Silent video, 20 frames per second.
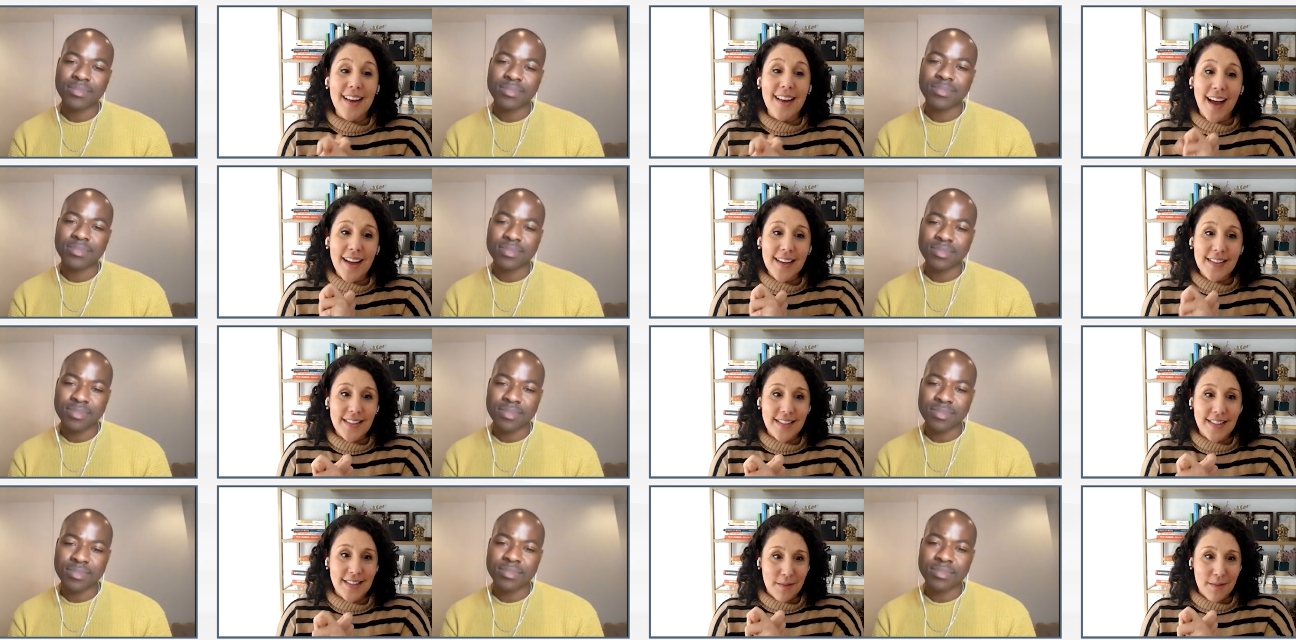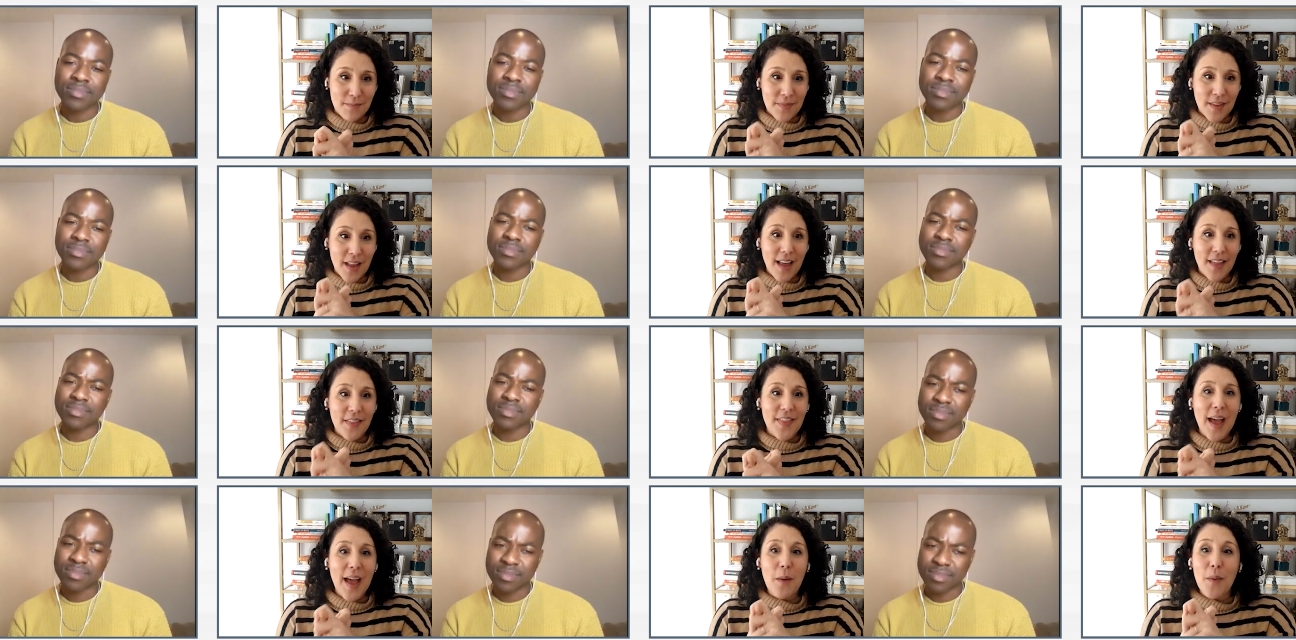Speaker 1: us mm.
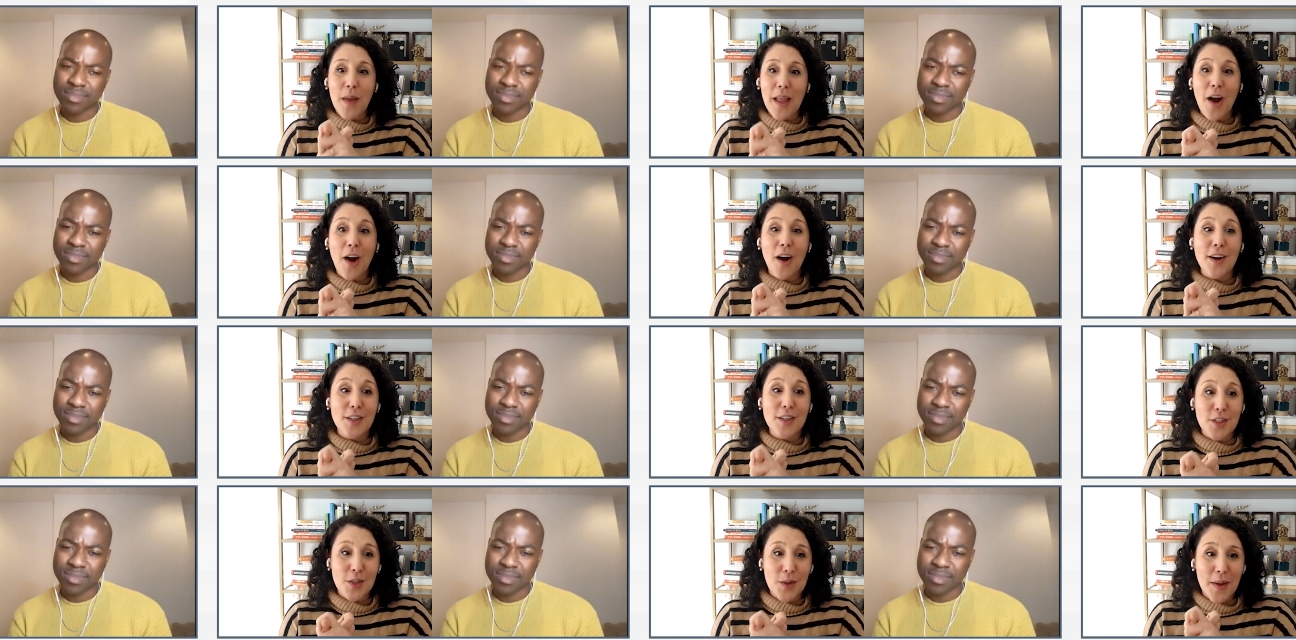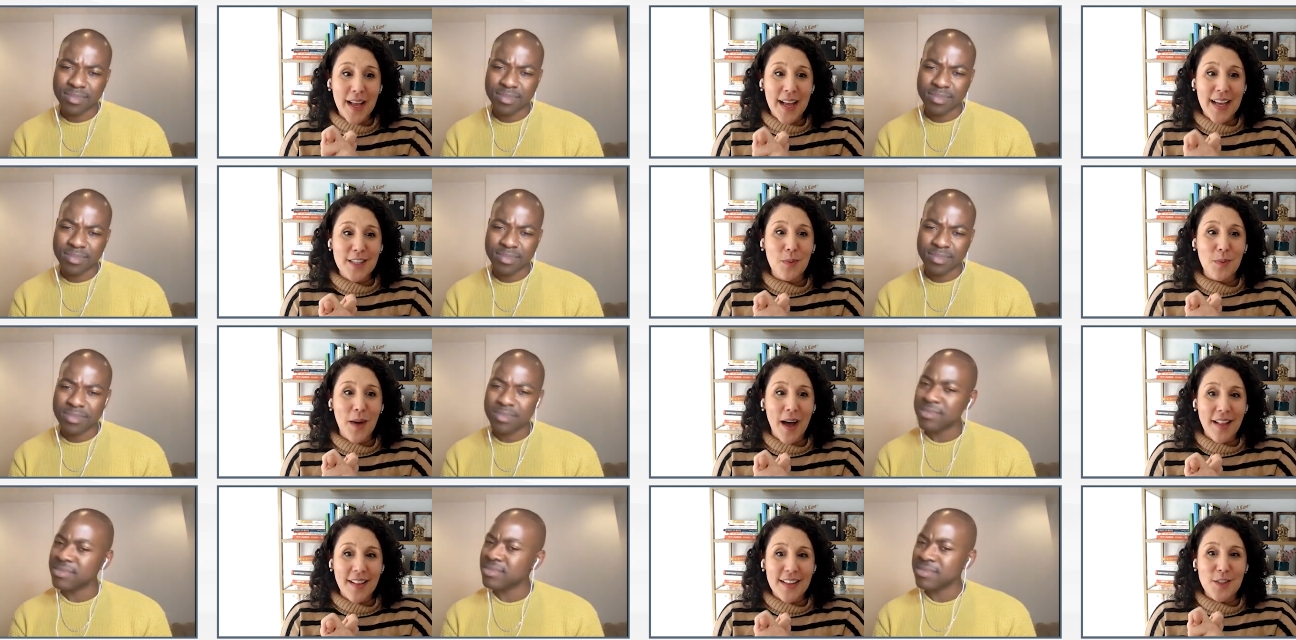that we aren't doing as
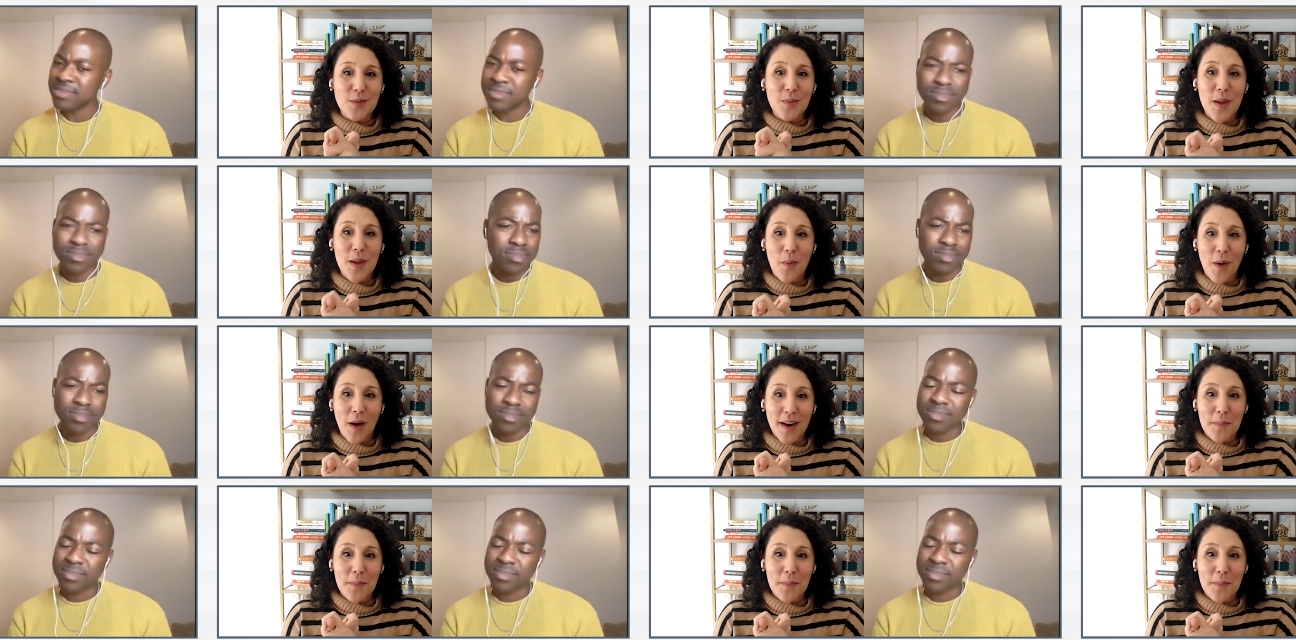well as we want to